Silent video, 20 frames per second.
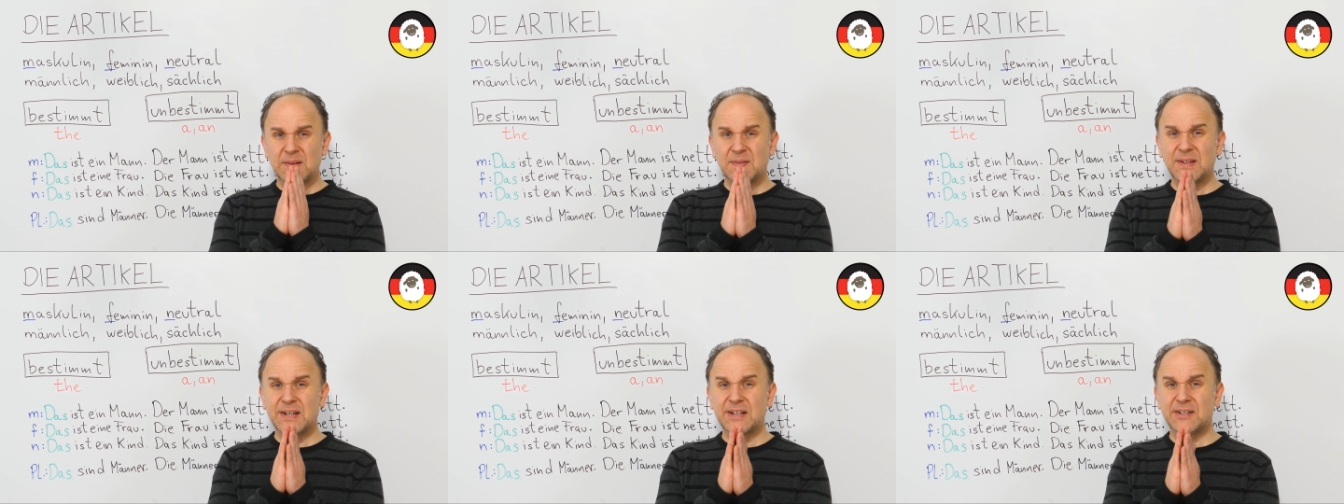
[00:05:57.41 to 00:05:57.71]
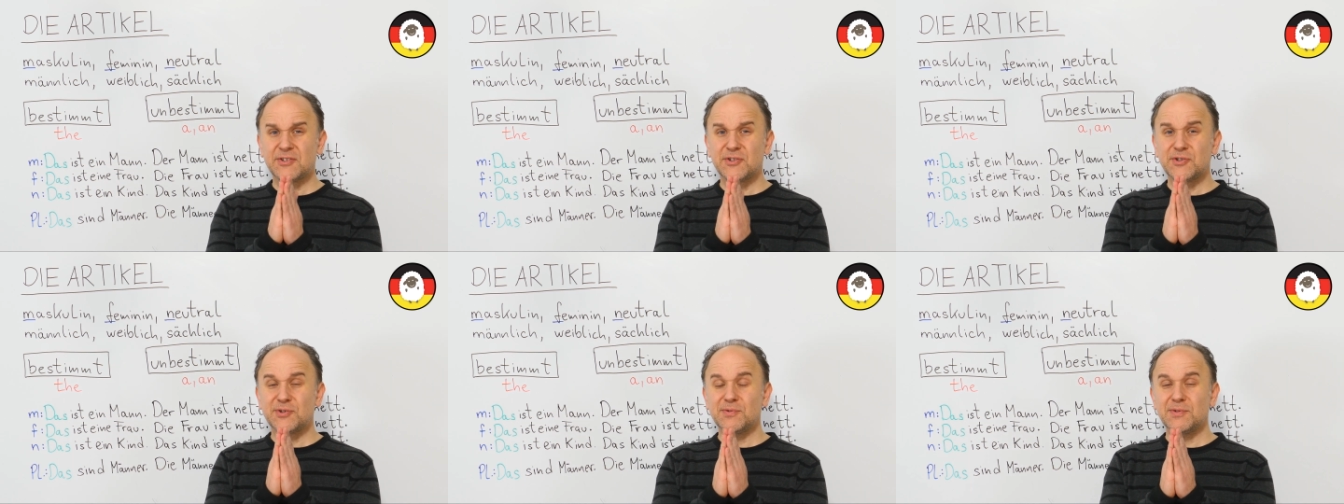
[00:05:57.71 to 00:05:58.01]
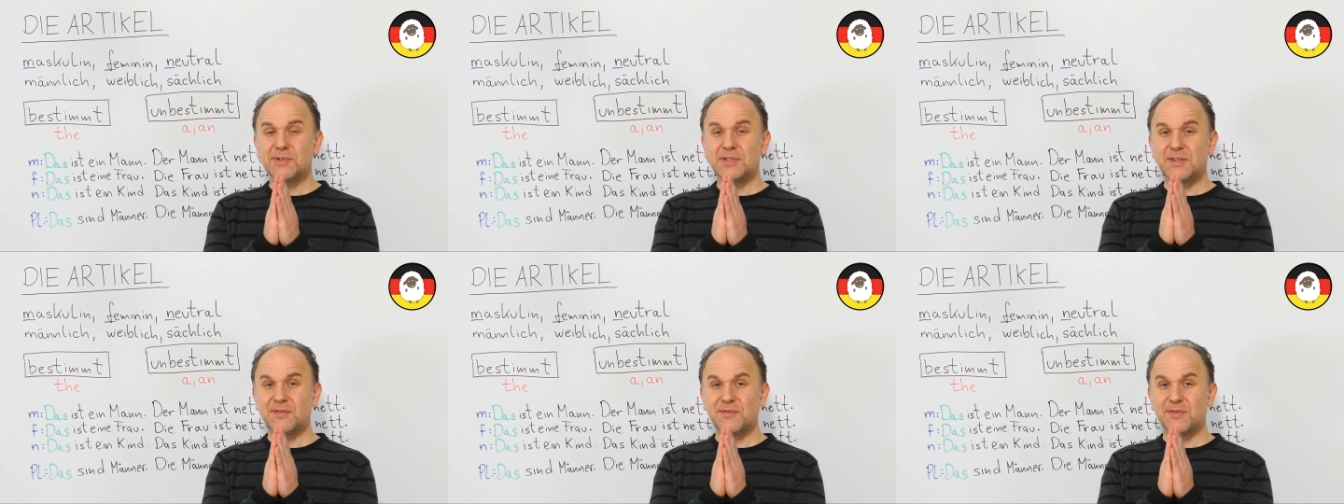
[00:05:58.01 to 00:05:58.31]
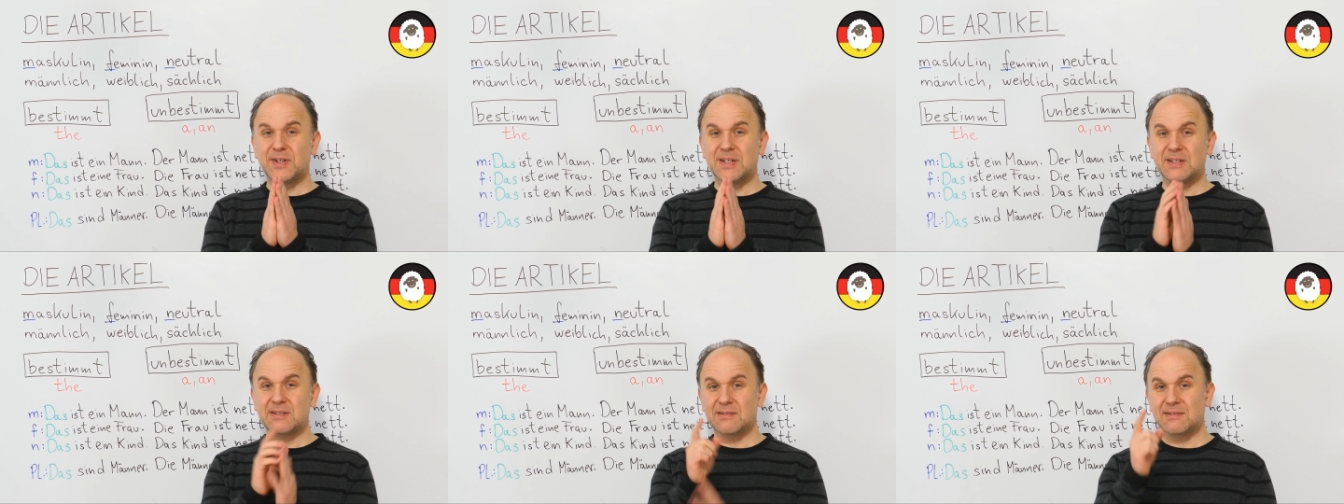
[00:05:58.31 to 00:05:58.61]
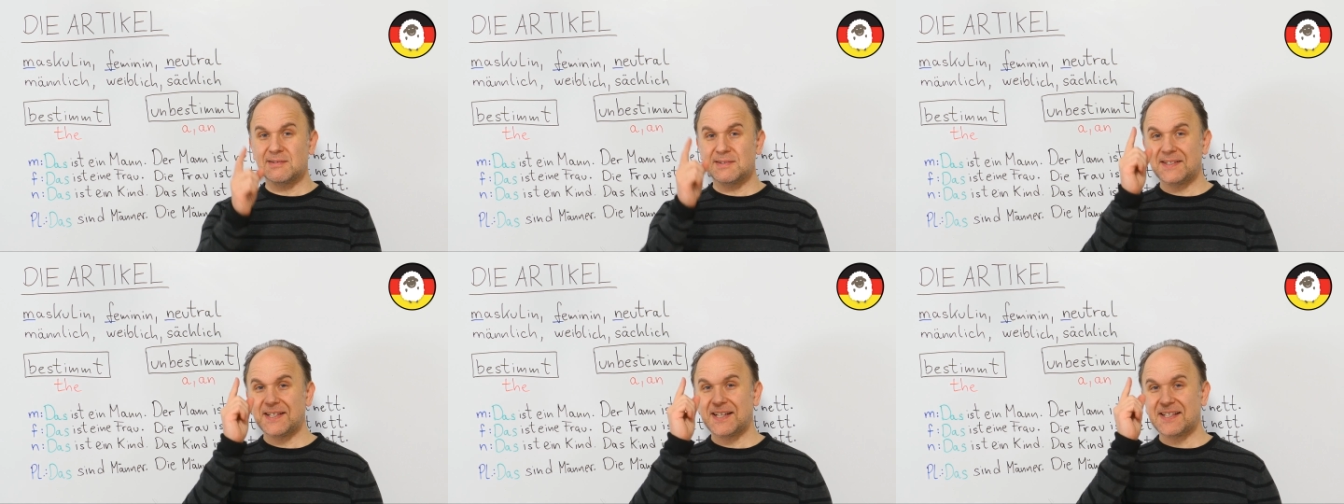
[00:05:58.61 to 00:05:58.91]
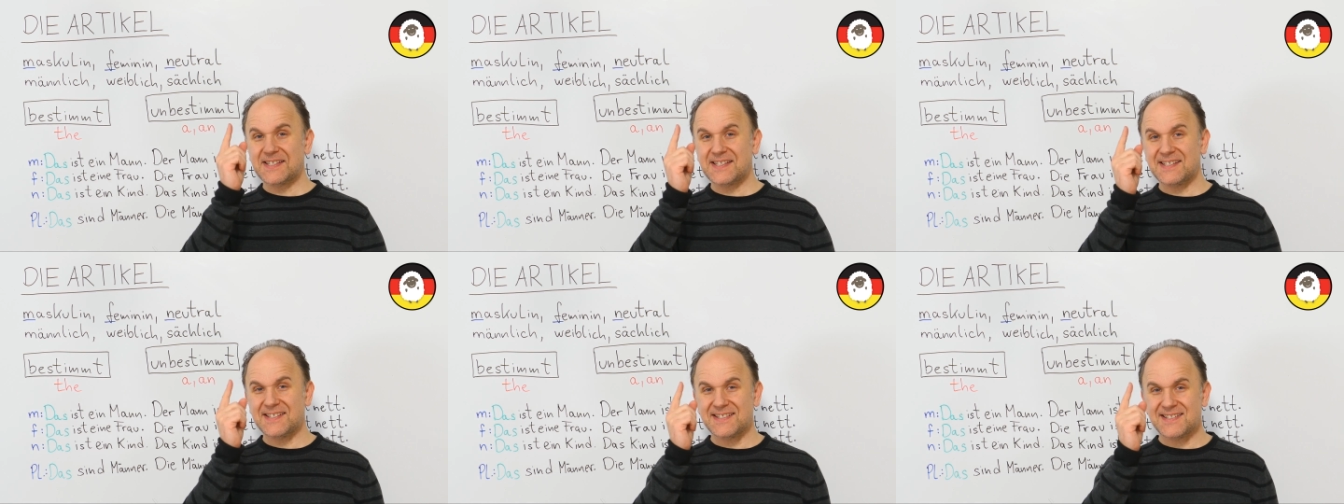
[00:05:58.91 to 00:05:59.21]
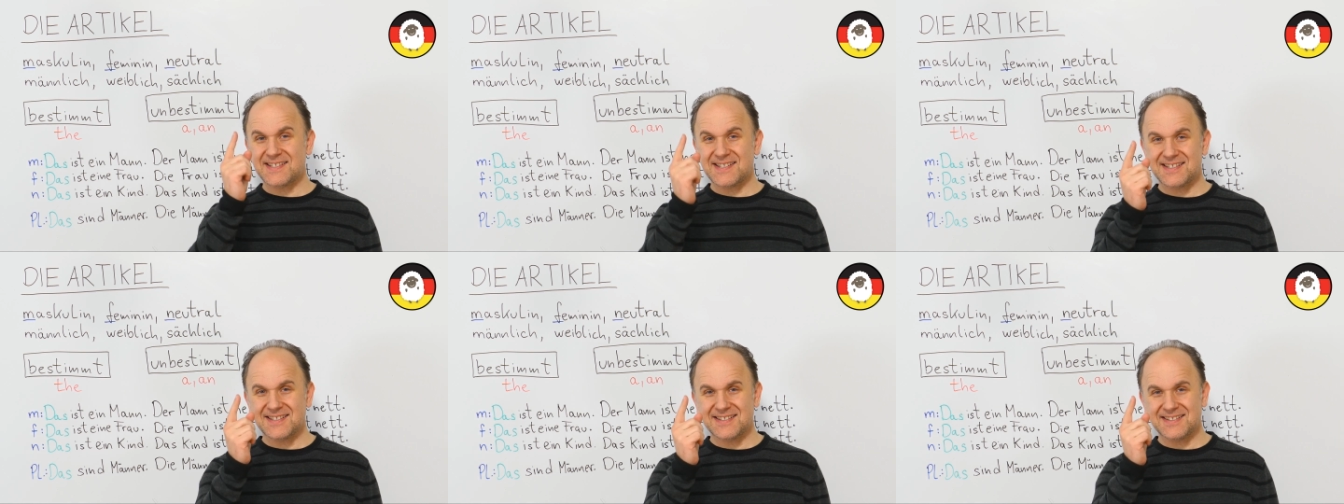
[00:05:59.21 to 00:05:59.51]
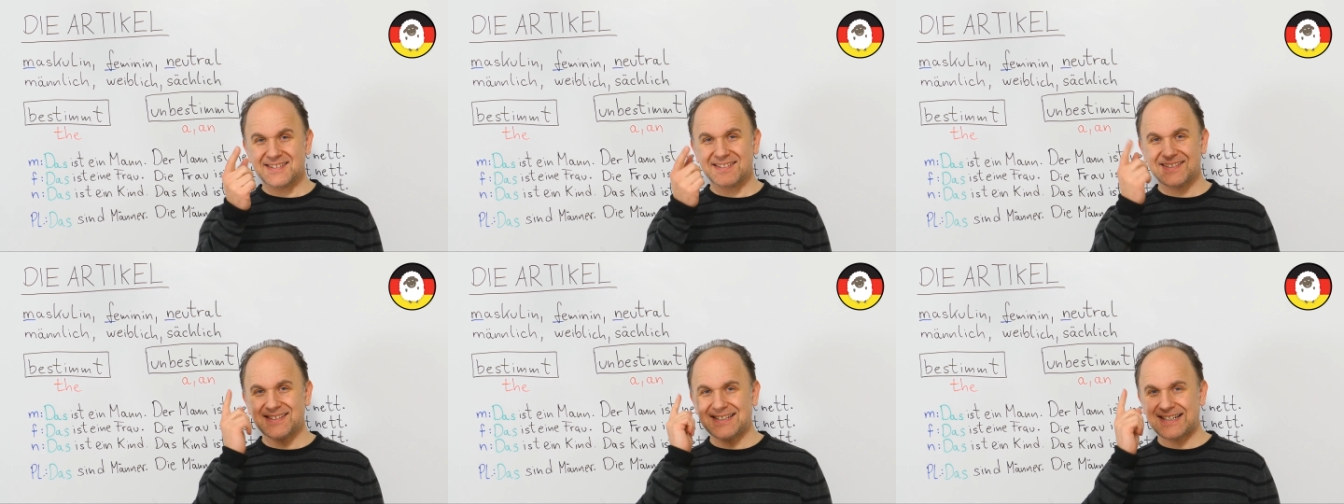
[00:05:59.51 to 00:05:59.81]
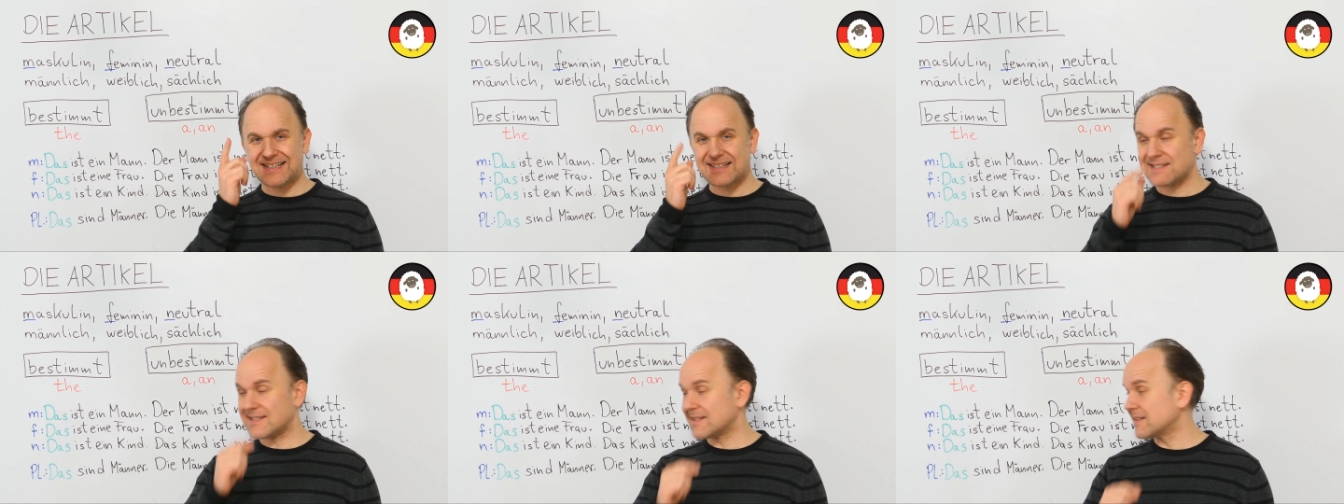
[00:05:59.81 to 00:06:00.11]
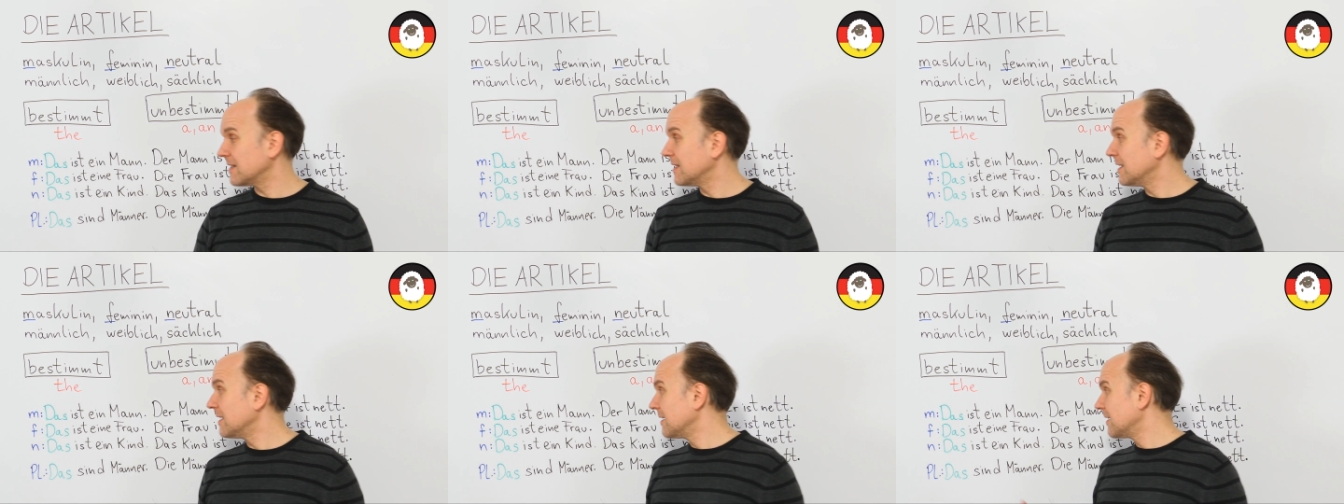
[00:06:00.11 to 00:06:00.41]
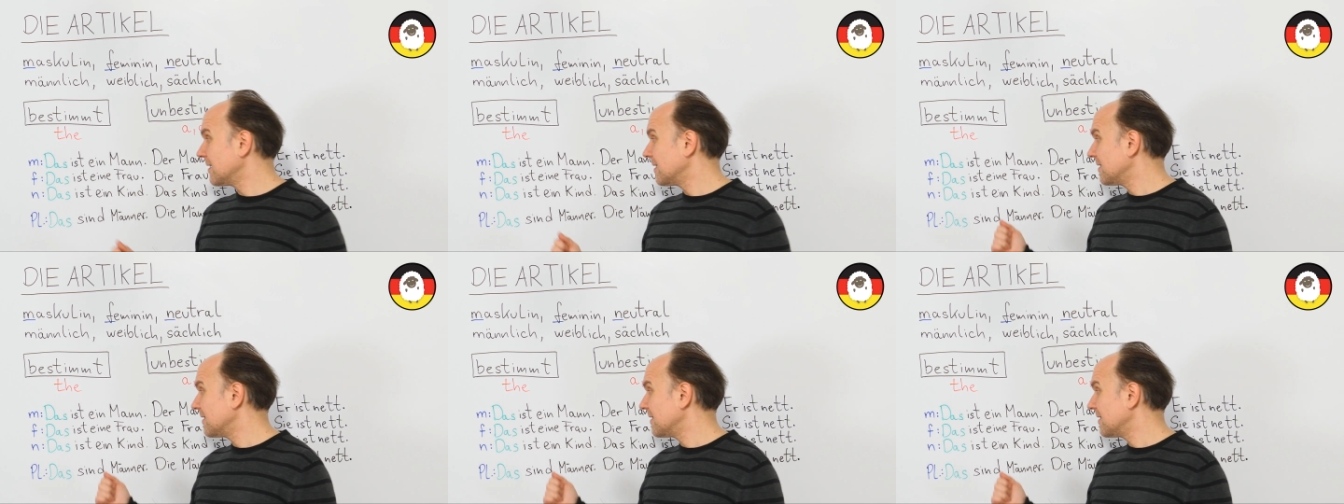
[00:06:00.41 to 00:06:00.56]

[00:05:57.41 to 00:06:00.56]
There are two different das's. Das.